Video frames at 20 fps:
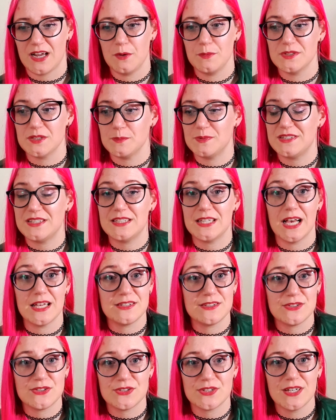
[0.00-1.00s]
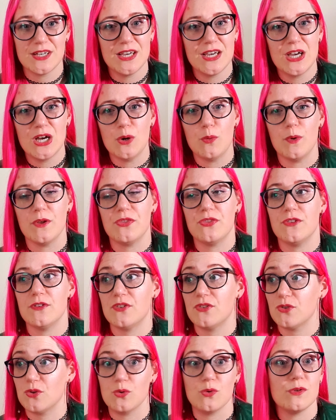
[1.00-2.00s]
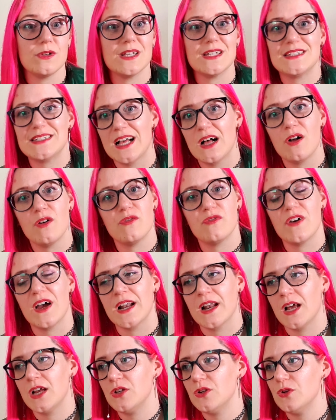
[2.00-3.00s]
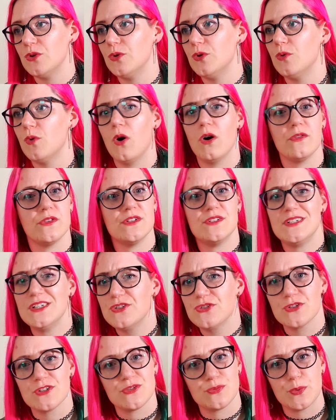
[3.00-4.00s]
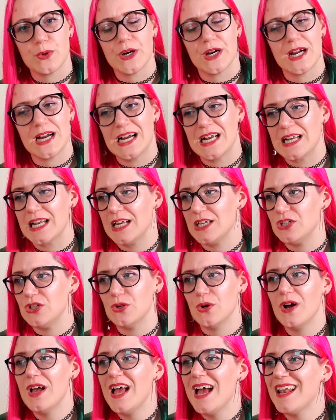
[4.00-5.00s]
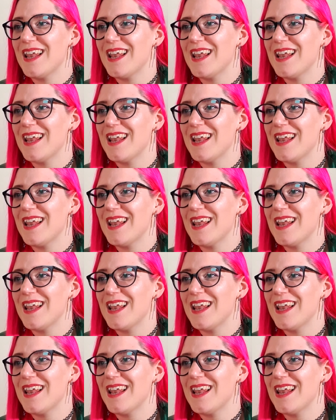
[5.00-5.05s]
I was obsessed with the school itself, and I knew who all the teachers were, and I knew,